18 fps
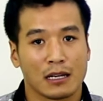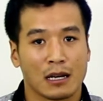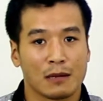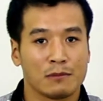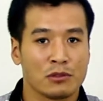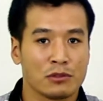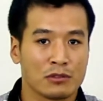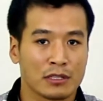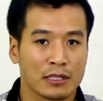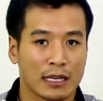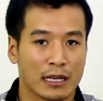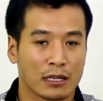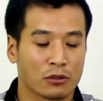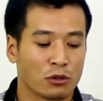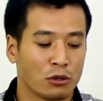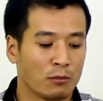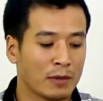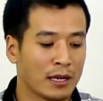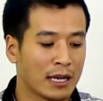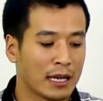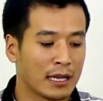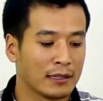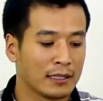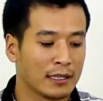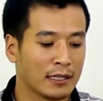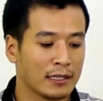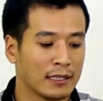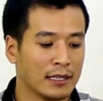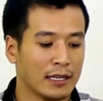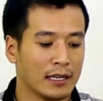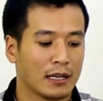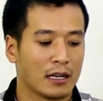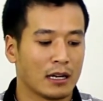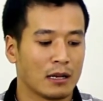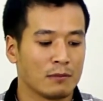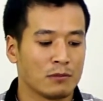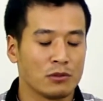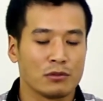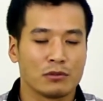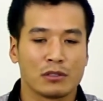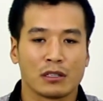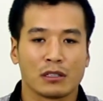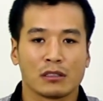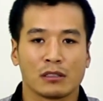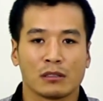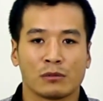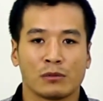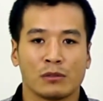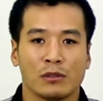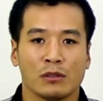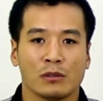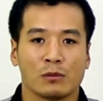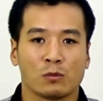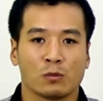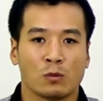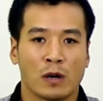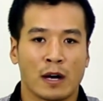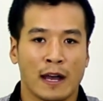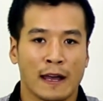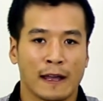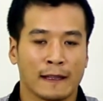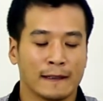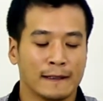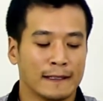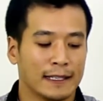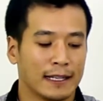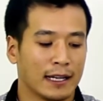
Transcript: I'm using a comma, and then I'm using the word while,